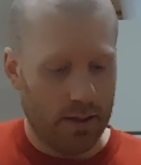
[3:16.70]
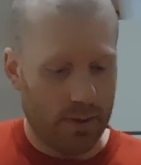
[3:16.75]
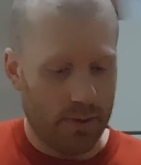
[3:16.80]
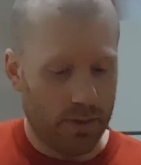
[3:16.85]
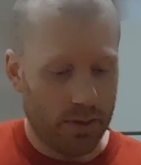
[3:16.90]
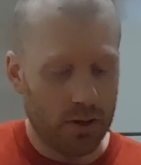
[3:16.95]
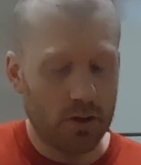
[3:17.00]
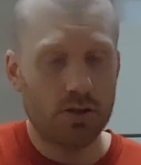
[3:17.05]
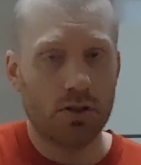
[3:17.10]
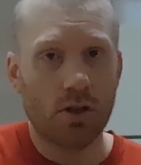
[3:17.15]

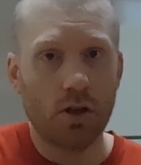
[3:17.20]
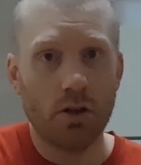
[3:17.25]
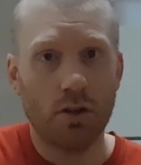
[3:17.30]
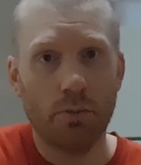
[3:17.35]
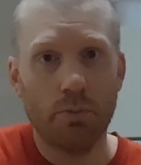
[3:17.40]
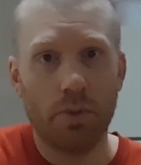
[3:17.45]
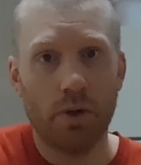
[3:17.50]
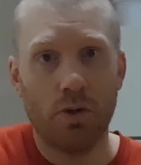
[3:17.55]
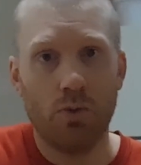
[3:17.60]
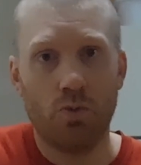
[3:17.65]
there's going
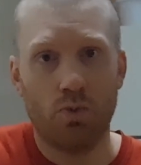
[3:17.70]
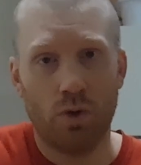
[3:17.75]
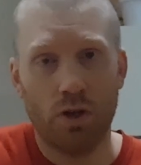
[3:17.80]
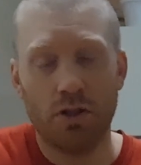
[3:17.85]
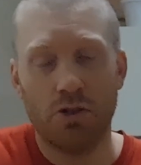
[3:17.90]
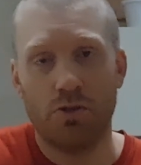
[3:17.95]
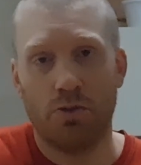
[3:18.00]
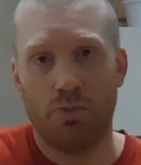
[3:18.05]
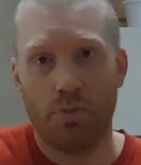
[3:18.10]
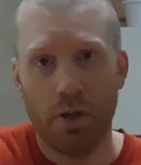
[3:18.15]
to be
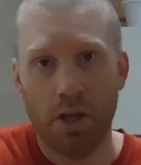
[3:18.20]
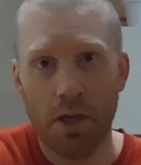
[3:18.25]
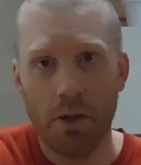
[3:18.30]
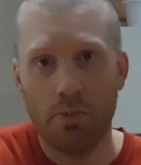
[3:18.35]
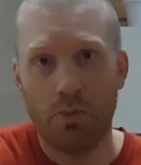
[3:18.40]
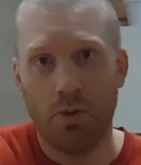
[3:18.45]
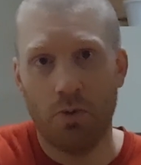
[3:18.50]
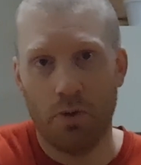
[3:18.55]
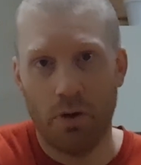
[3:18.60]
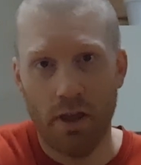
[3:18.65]
rich
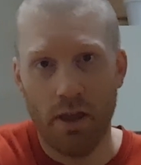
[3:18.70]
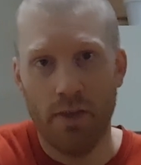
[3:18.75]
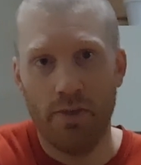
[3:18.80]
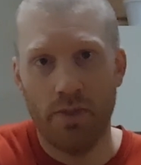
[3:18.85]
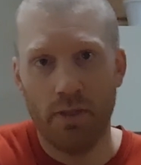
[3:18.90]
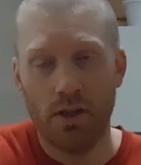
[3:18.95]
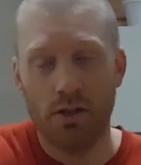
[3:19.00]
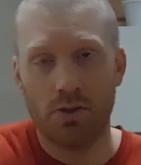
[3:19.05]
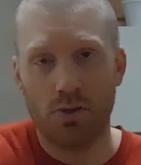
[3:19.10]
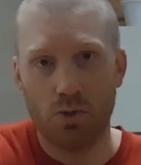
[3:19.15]
people in
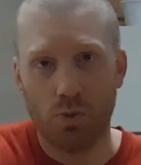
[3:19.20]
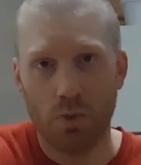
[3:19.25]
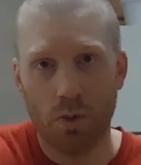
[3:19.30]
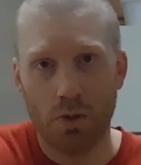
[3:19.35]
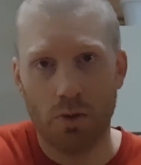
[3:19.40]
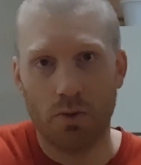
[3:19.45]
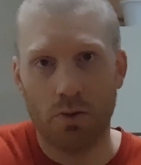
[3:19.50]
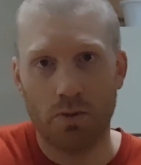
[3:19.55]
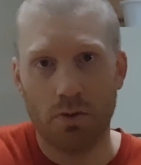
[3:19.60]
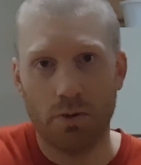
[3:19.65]
this
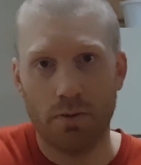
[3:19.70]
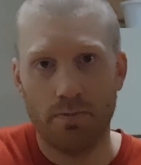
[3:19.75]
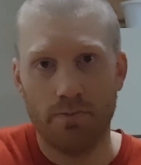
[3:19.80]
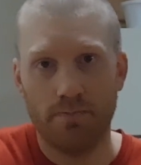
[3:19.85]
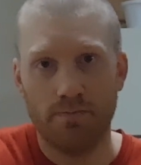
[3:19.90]
world.